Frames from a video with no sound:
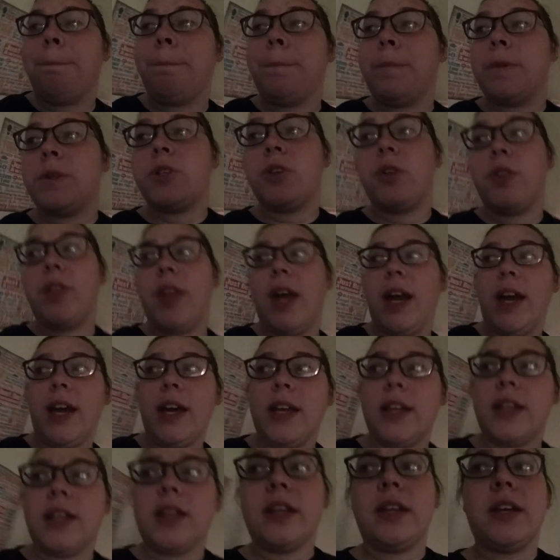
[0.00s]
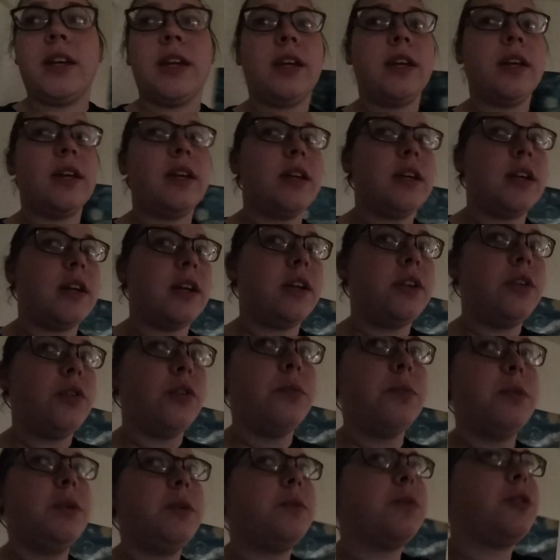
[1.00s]
so that I
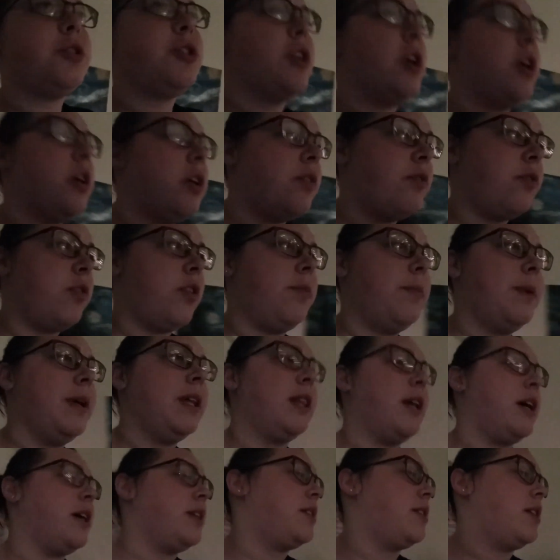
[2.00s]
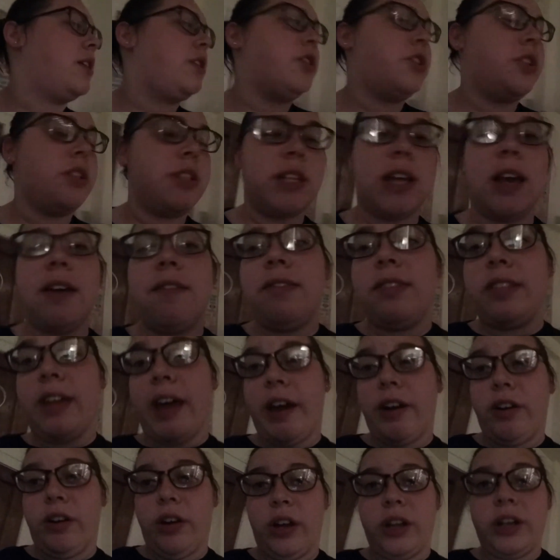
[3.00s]
normally will shut off all my lights and just have
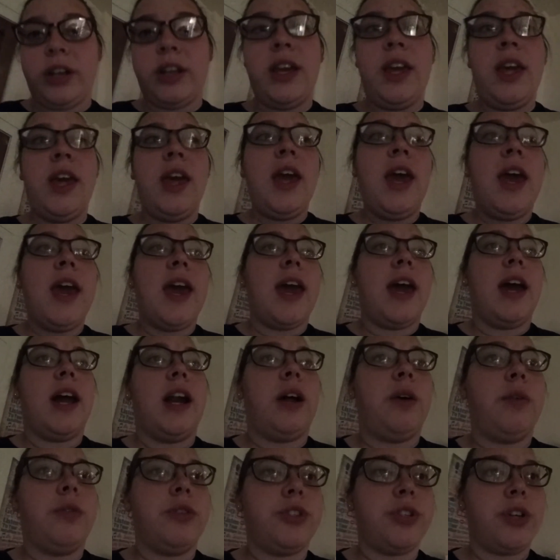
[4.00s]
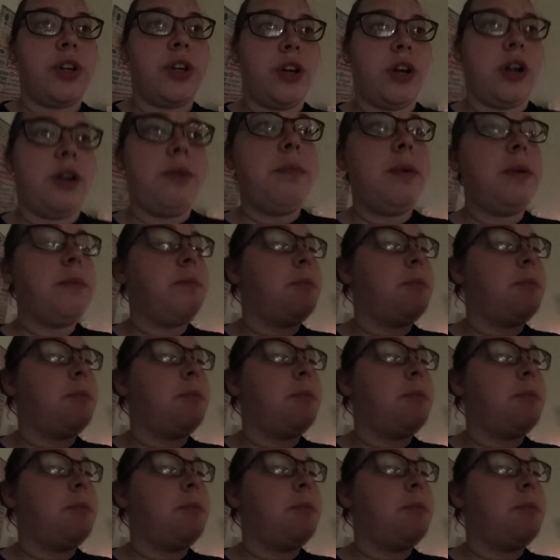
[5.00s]
that on, and I will turn on my